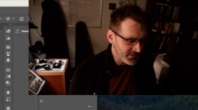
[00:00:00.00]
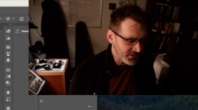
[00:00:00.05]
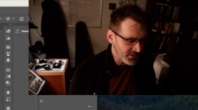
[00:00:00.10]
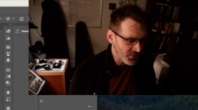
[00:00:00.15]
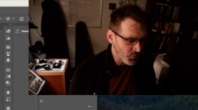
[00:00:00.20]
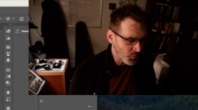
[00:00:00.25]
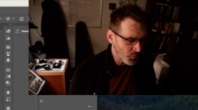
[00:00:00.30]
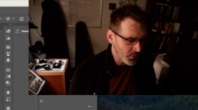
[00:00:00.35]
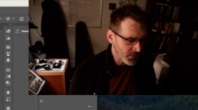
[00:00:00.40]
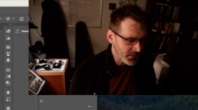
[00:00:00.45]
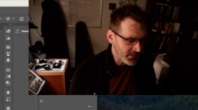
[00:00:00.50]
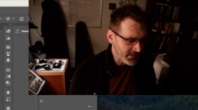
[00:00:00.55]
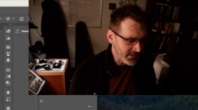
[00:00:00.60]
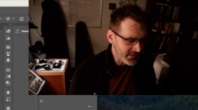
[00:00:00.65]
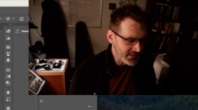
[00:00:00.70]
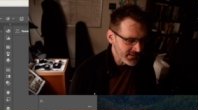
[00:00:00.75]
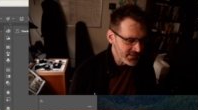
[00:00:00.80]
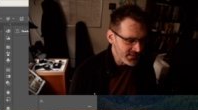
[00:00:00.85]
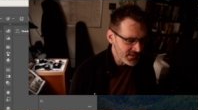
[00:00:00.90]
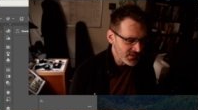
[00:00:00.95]
one of
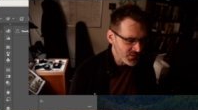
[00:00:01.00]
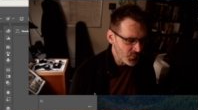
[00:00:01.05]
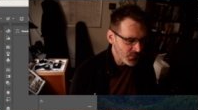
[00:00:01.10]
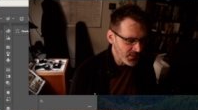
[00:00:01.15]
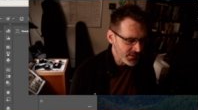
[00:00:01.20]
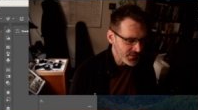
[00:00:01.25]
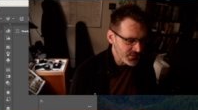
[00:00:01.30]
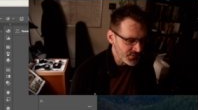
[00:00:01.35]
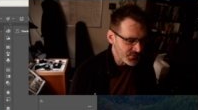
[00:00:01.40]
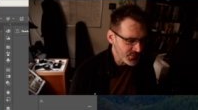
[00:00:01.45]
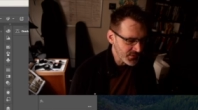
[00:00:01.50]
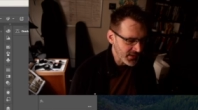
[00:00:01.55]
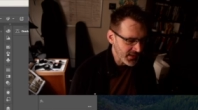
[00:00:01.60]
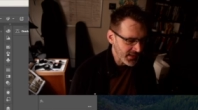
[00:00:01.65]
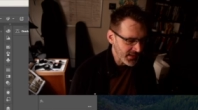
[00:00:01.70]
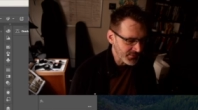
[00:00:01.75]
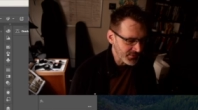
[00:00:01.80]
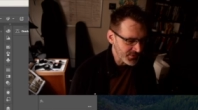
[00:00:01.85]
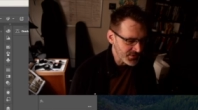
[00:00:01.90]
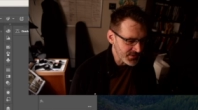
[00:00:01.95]
the easiest ways to
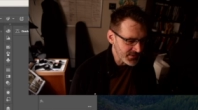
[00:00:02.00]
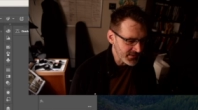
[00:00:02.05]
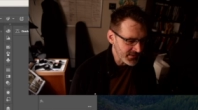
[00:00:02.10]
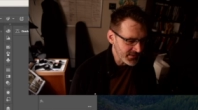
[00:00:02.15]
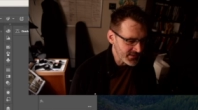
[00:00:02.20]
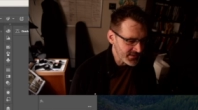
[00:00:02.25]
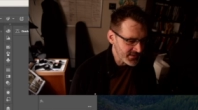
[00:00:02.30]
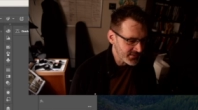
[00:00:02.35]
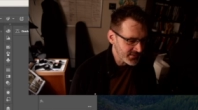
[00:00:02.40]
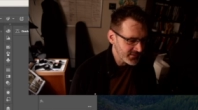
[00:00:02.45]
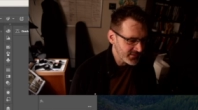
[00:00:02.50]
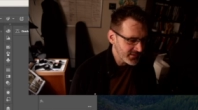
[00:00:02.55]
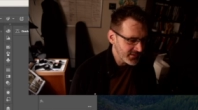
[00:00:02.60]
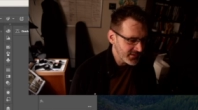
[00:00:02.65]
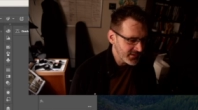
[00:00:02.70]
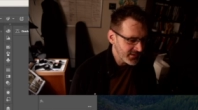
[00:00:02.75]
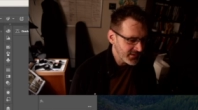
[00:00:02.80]
accomplish this,